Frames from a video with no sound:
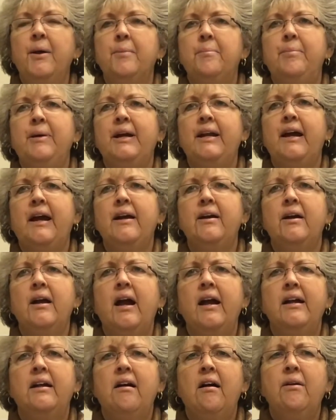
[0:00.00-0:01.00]
But I,
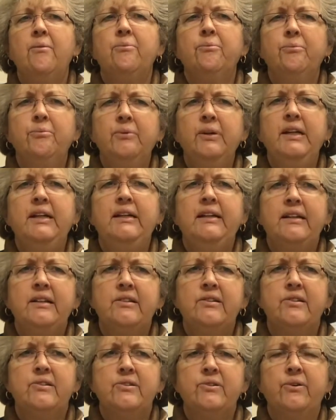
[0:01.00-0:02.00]
I got really
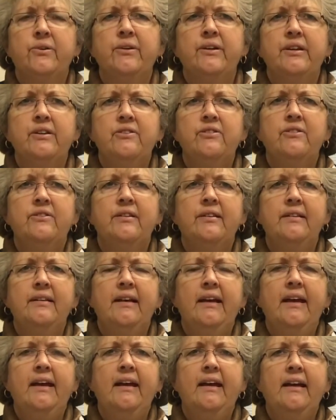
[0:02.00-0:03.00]
discouraged
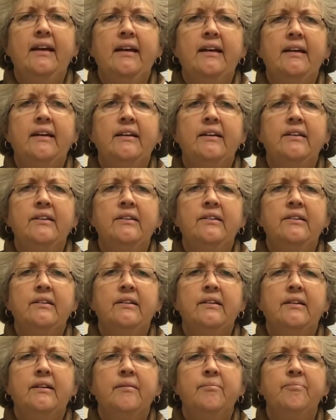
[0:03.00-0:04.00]
and
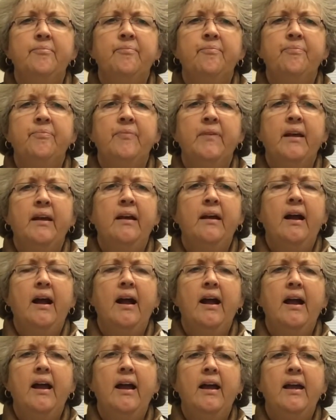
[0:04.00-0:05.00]
um,
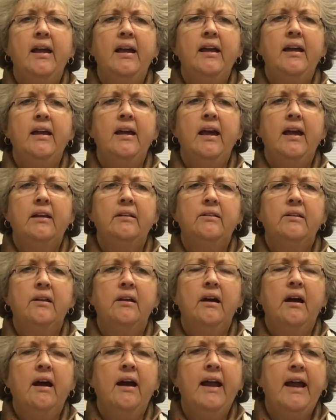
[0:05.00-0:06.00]
I had
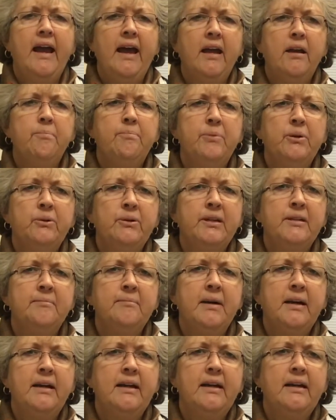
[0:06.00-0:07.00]
I had a book in
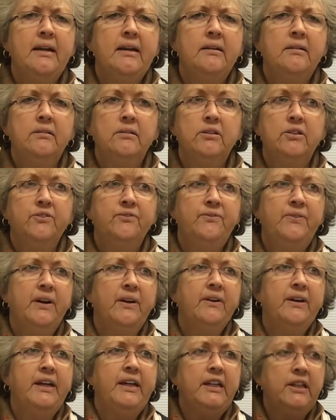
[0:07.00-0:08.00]
my
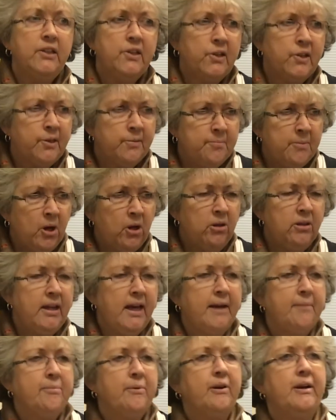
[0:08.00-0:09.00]
very small
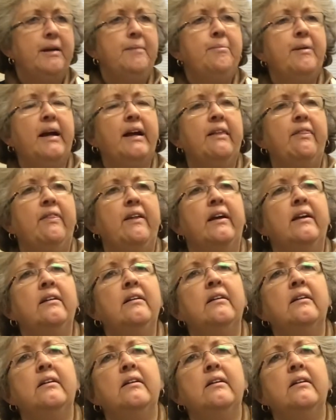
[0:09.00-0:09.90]
library back then.